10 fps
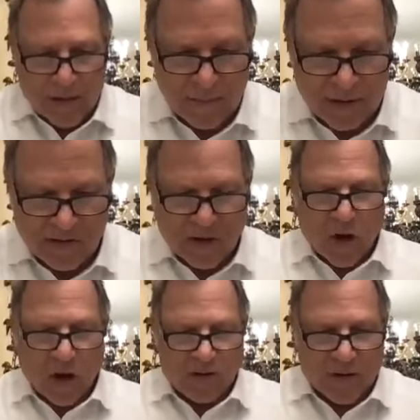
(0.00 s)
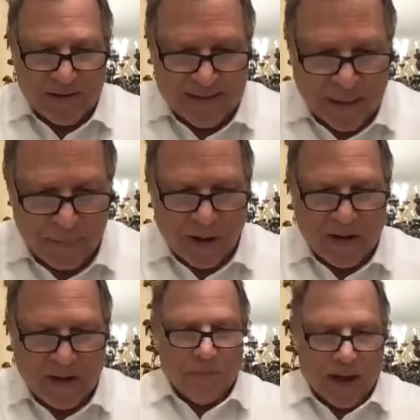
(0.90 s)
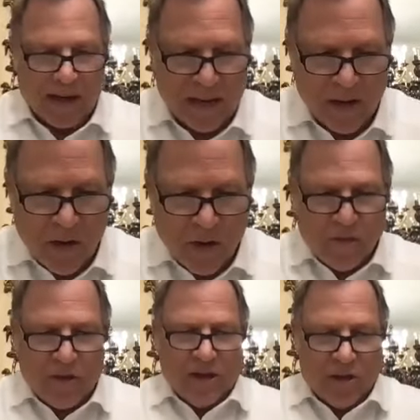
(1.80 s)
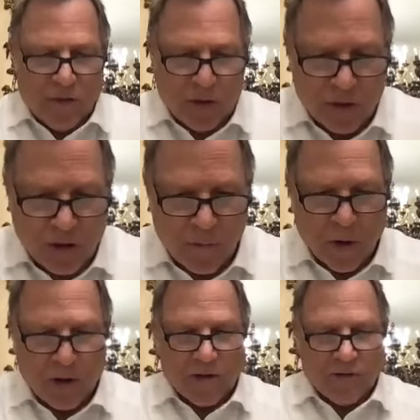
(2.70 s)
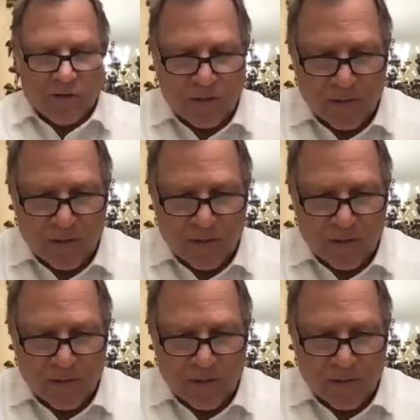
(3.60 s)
That means the nazir had separated the money for the individual korbanos.